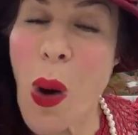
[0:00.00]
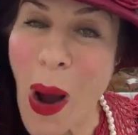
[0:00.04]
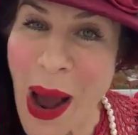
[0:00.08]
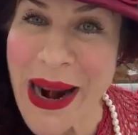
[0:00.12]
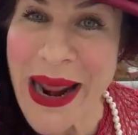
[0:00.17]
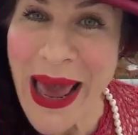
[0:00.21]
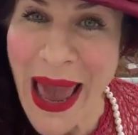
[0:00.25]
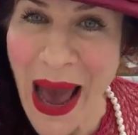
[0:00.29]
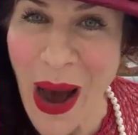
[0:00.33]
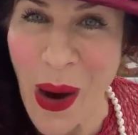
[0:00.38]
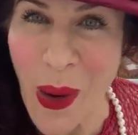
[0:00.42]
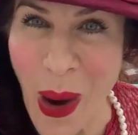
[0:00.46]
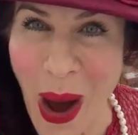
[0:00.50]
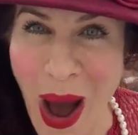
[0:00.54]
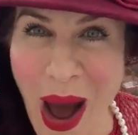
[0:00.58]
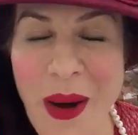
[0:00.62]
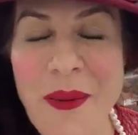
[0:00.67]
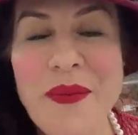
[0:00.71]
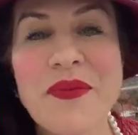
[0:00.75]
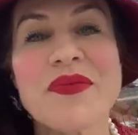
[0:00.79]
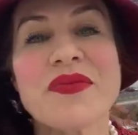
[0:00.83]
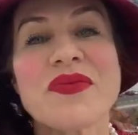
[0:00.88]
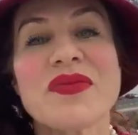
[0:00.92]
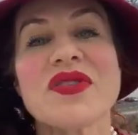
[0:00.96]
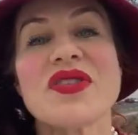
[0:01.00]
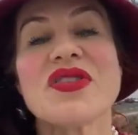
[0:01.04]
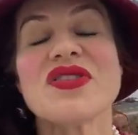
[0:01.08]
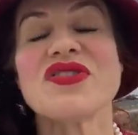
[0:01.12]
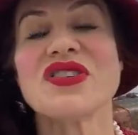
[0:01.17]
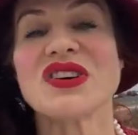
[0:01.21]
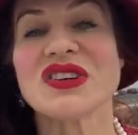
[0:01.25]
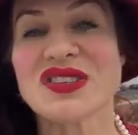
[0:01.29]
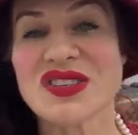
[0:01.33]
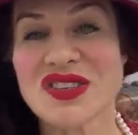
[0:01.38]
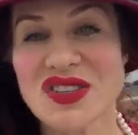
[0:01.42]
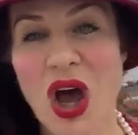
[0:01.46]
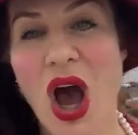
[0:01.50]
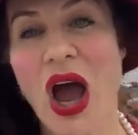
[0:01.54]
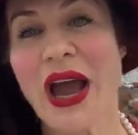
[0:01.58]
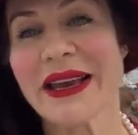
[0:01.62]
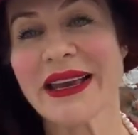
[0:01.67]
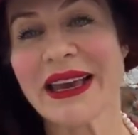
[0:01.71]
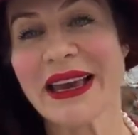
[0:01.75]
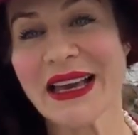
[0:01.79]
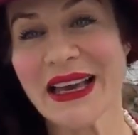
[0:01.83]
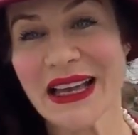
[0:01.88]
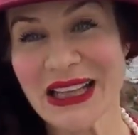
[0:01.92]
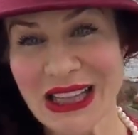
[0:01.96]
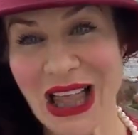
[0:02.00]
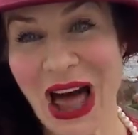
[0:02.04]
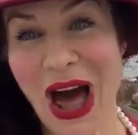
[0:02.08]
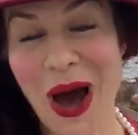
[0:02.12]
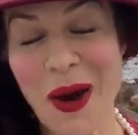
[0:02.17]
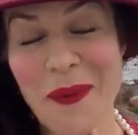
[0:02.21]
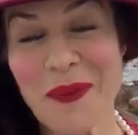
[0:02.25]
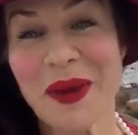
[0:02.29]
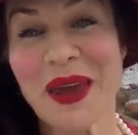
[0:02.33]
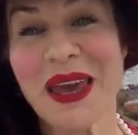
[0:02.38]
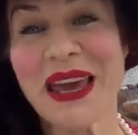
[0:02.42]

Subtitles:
1 hour, the psychic club